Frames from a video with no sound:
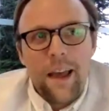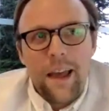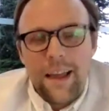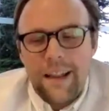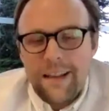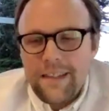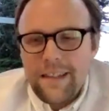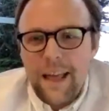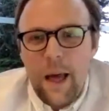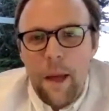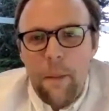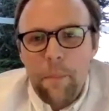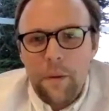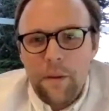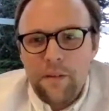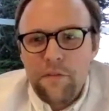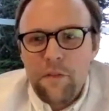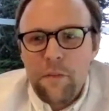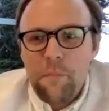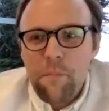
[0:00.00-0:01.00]
Is that a
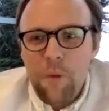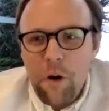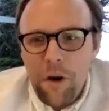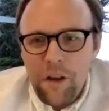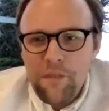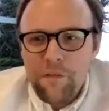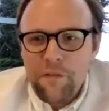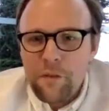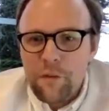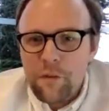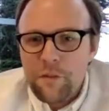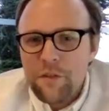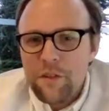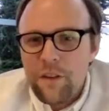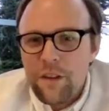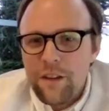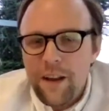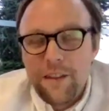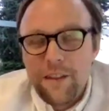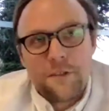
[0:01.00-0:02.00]
bit of a minefield?
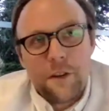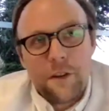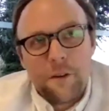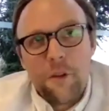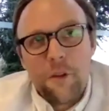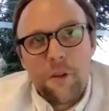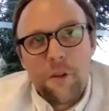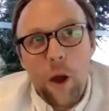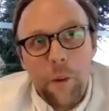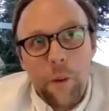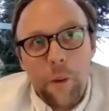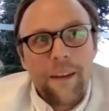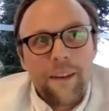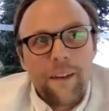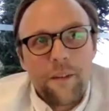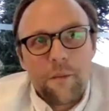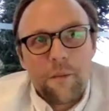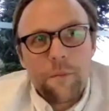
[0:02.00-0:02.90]
So knowing